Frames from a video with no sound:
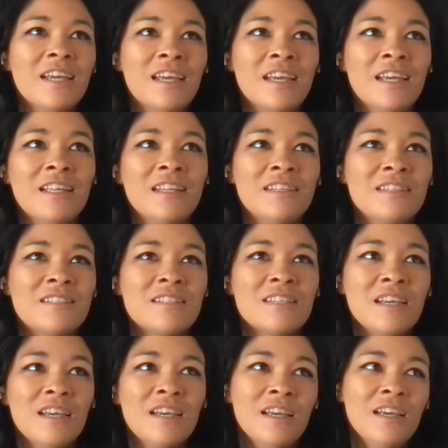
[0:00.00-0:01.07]
and
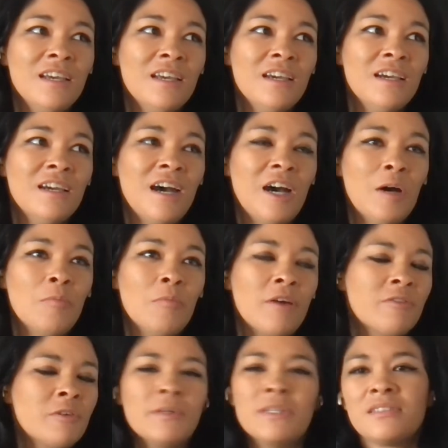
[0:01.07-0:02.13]

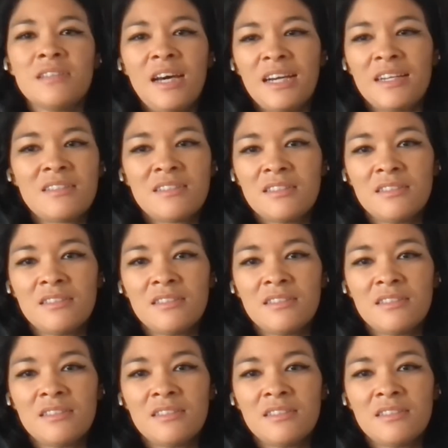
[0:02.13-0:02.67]
I've always liked,